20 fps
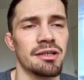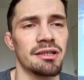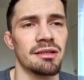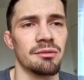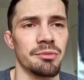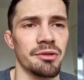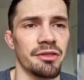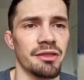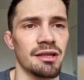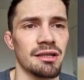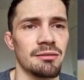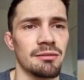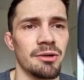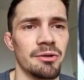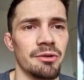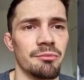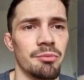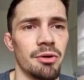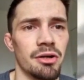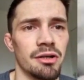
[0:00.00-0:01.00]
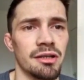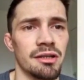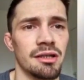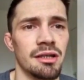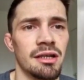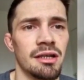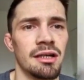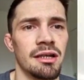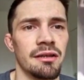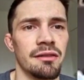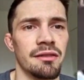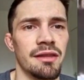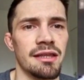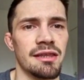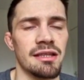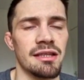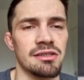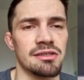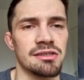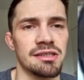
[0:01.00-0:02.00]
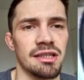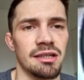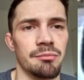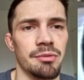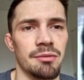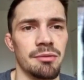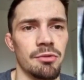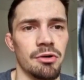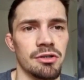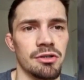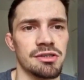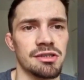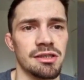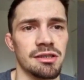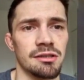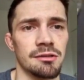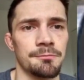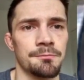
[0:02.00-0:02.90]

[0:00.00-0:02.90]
they'll be thinking about the body. Then they'll stay a bit more still.